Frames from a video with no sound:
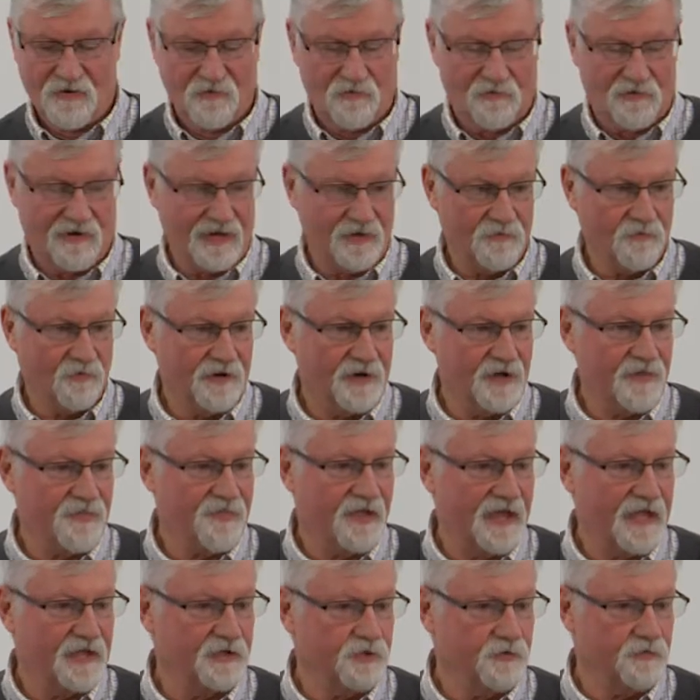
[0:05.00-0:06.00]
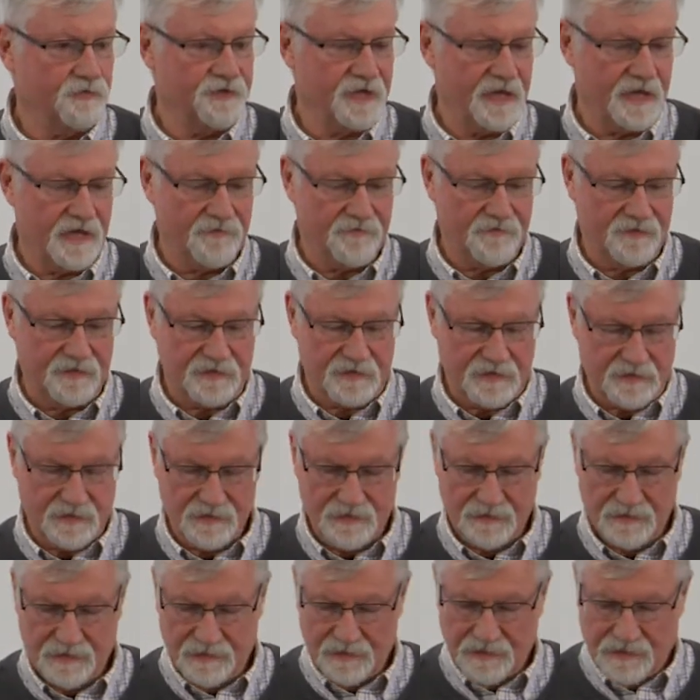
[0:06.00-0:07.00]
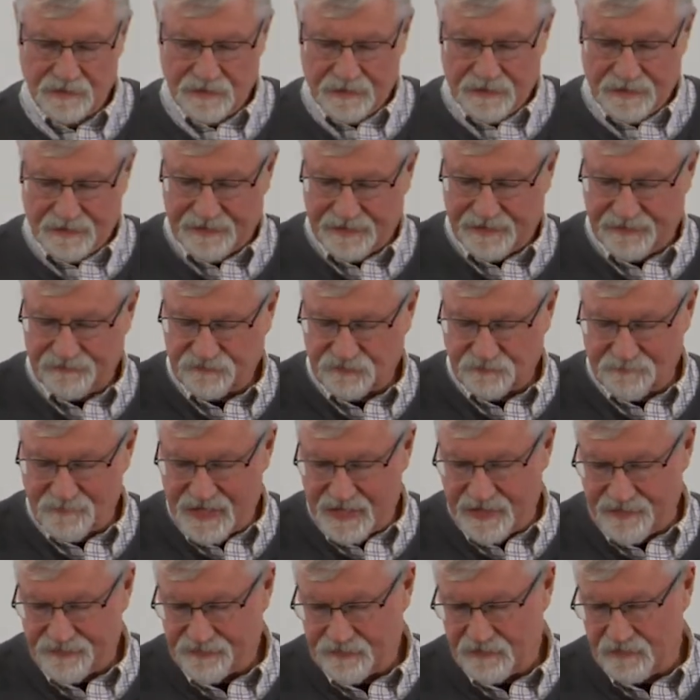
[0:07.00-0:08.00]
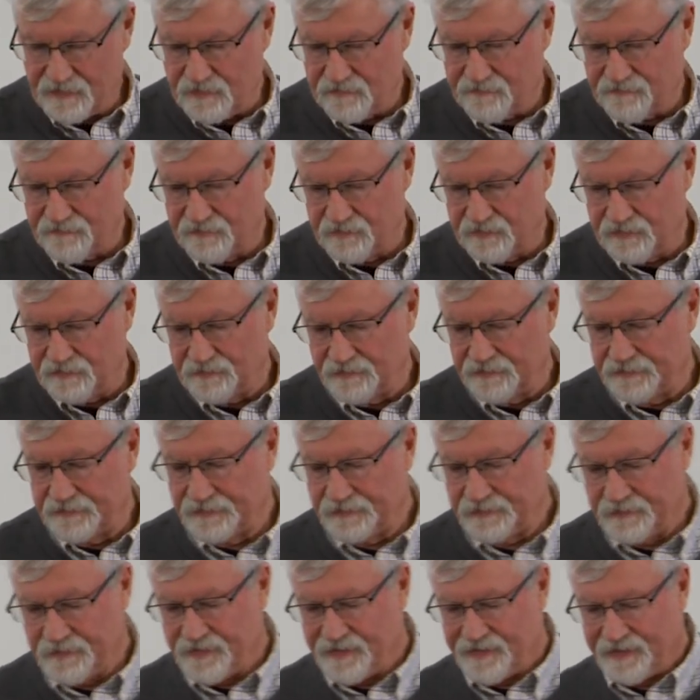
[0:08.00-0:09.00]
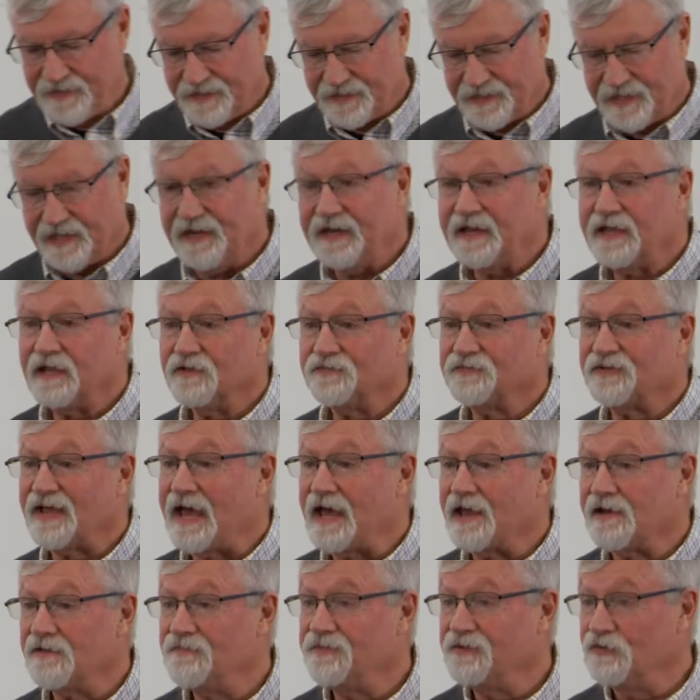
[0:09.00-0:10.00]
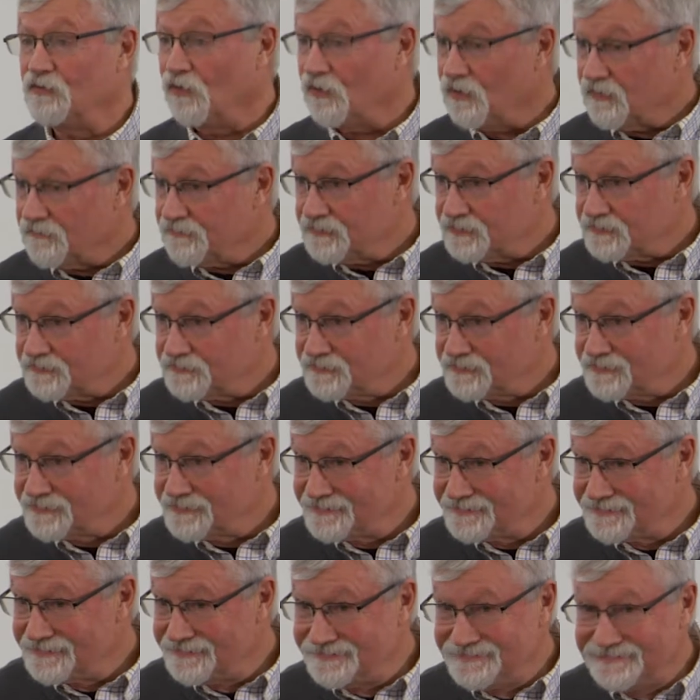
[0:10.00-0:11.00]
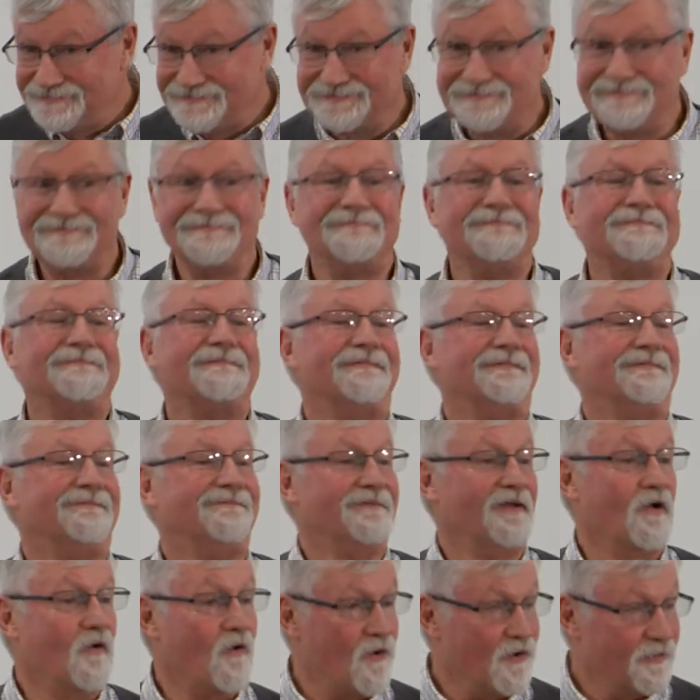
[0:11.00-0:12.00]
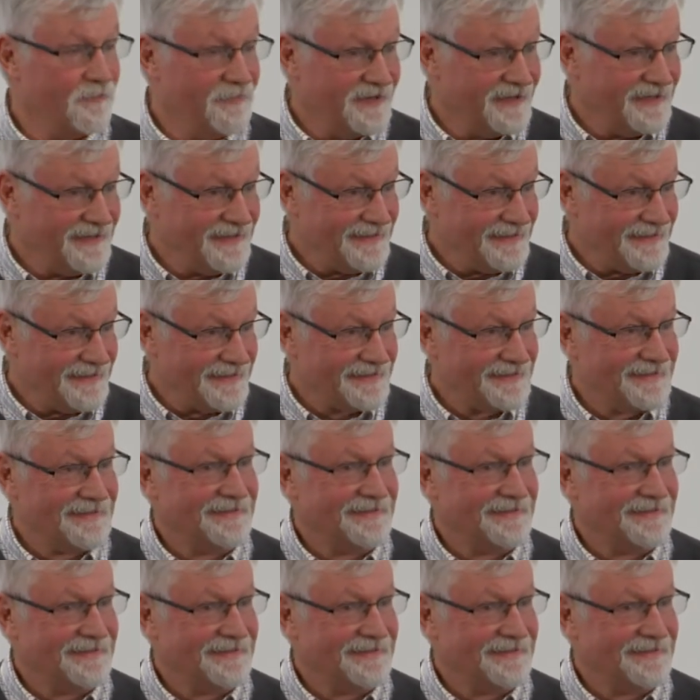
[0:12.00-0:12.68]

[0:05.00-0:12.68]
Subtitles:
Well, I want to thank you, David and Samantha, for getting us out of the office, Albany.